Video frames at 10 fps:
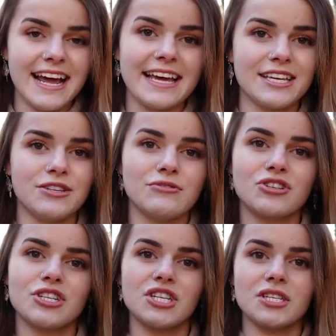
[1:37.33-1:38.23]
I can
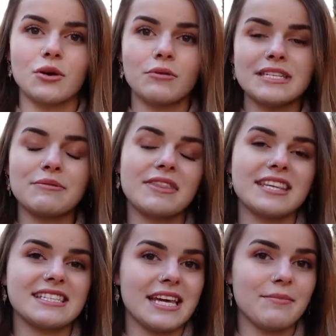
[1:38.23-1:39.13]
usually just hold it with
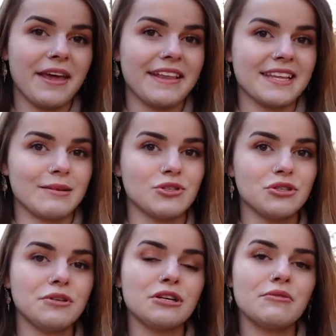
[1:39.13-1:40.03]
the same hand that I'm
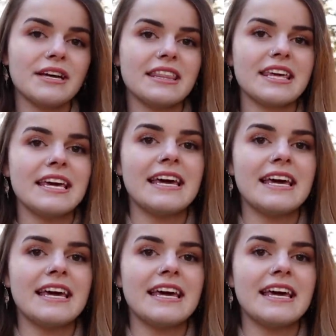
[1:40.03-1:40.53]
shooting with,